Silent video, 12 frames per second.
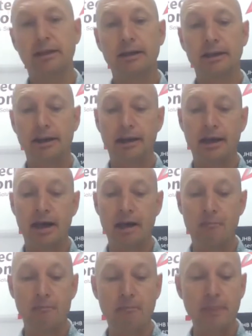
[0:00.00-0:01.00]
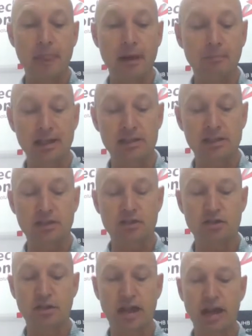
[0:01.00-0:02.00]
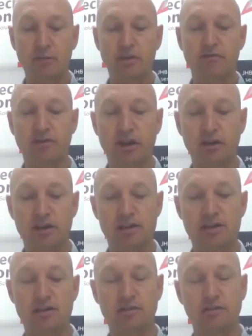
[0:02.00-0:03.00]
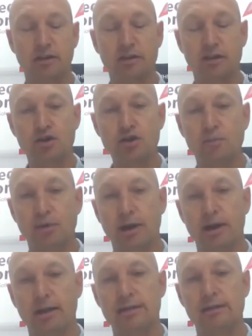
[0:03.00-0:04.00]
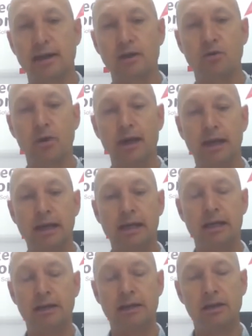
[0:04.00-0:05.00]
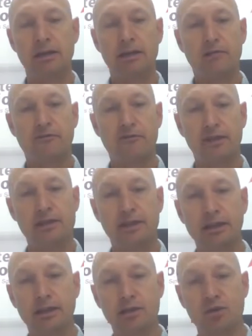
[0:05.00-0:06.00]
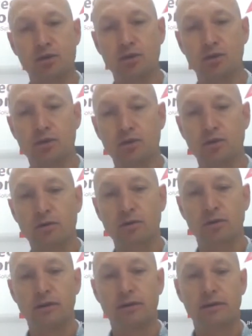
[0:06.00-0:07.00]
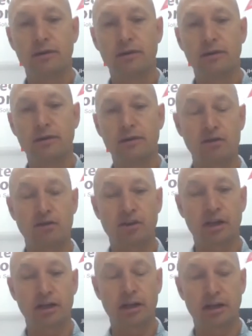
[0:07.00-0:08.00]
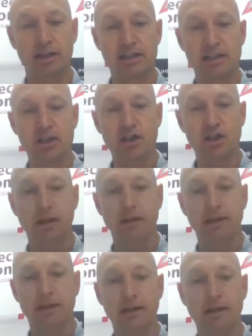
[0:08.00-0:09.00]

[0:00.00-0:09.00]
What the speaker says: But today I want to focus on the two products that really fit into the aspect of online teaching, and